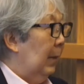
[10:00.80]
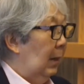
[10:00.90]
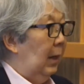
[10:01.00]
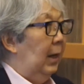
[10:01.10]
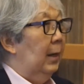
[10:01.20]

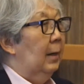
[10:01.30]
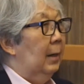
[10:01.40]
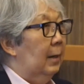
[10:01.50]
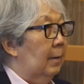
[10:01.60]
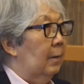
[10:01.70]
and
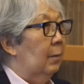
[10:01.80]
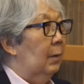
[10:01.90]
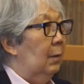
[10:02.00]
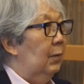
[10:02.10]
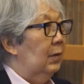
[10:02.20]

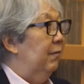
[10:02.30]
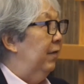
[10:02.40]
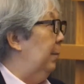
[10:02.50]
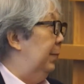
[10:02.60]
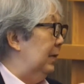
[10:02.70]
it was a
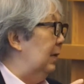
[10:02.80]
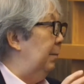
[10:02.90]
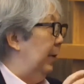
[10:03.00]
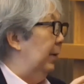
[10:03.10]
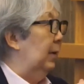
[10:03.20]
very busy
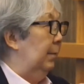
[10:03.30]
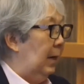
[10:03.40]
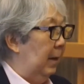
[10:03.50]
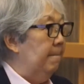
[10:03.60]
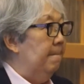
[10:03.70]
period of
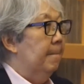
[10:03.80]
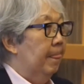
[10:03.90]
time.